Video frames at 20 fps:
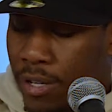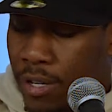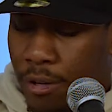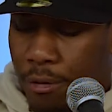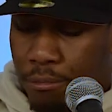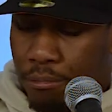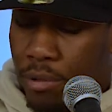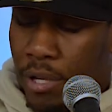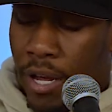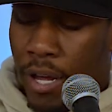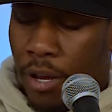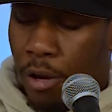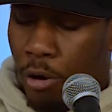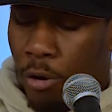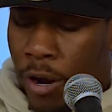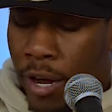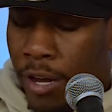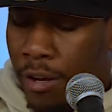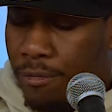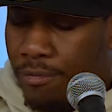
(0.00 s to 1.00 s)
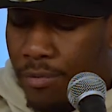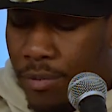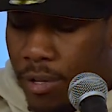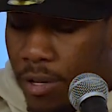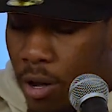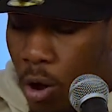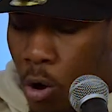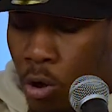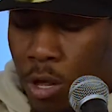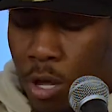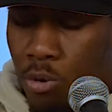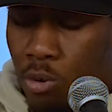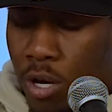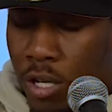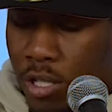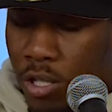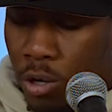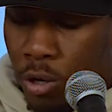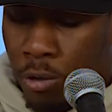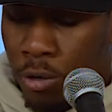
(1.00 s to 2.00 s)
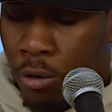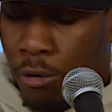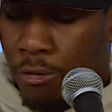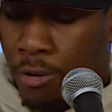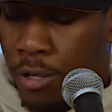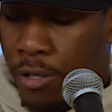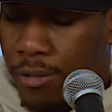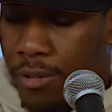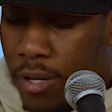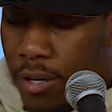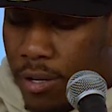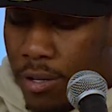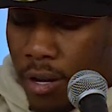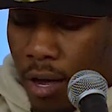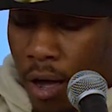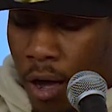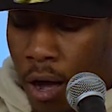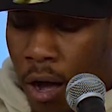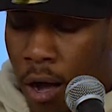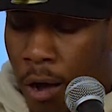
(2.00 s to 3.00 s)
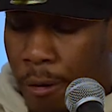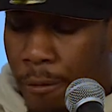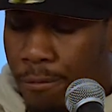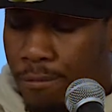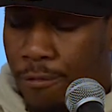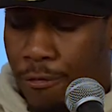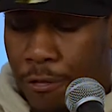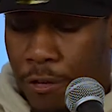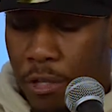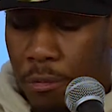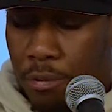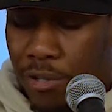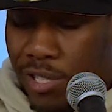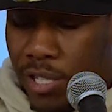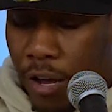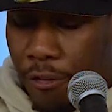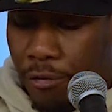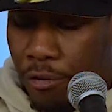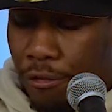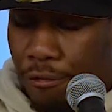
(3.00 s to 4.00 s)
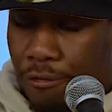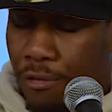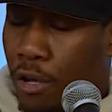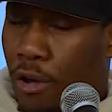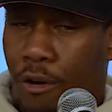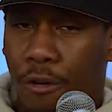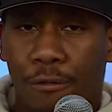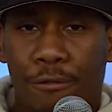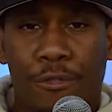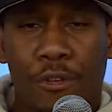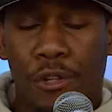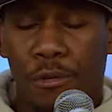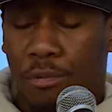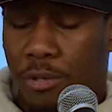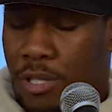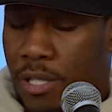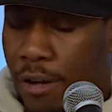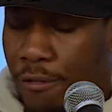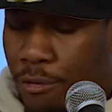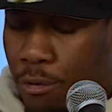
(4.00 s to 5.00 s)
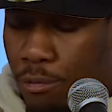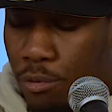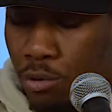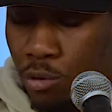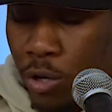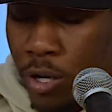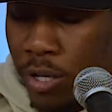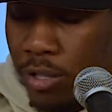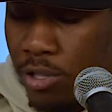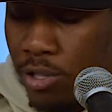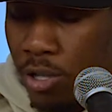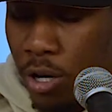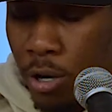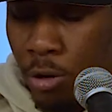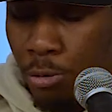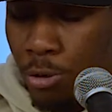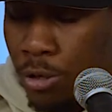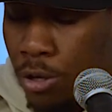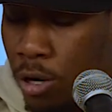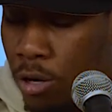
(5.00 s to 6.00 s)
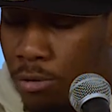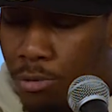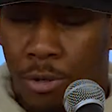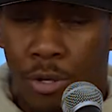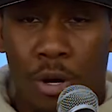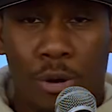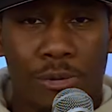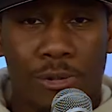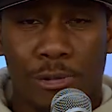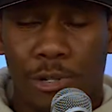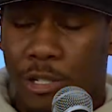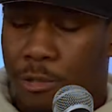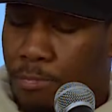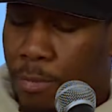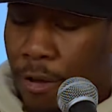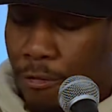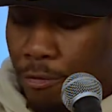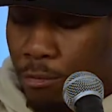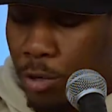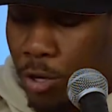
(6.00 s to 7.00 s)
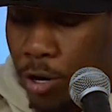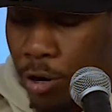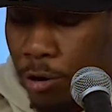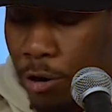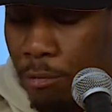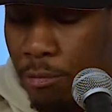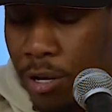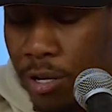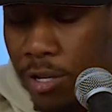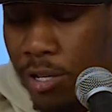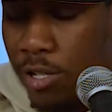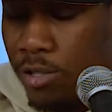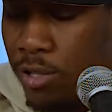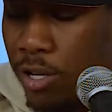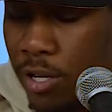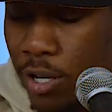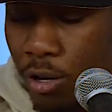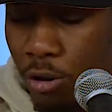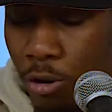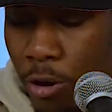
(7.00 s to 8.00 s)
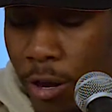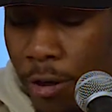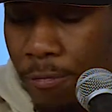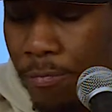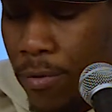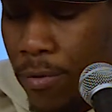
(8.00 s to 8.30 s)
Playing great. Only 1 turnover. 50% from the field, 50% from 3. So we know what to expect from a Curry brother. He's looking great.